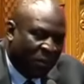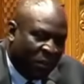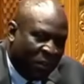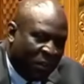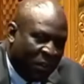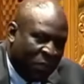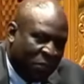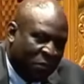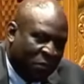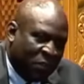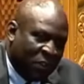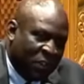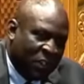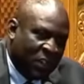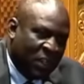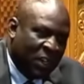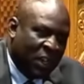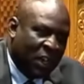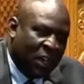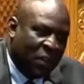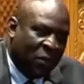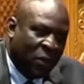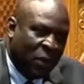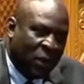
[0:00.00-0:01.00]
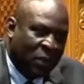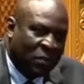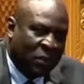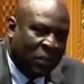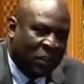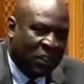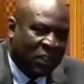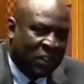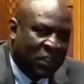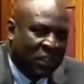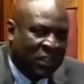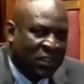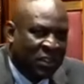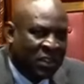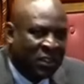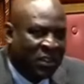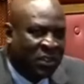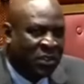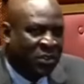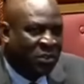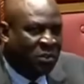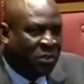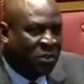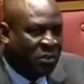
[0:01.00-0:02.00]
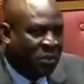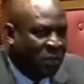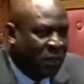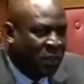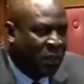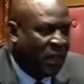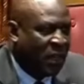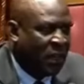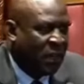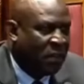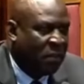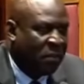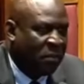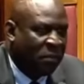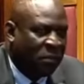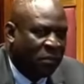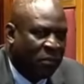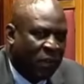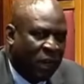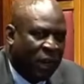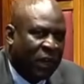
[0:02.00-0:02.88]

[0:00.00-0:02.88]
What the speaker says: Give leader 1 minute to hear him.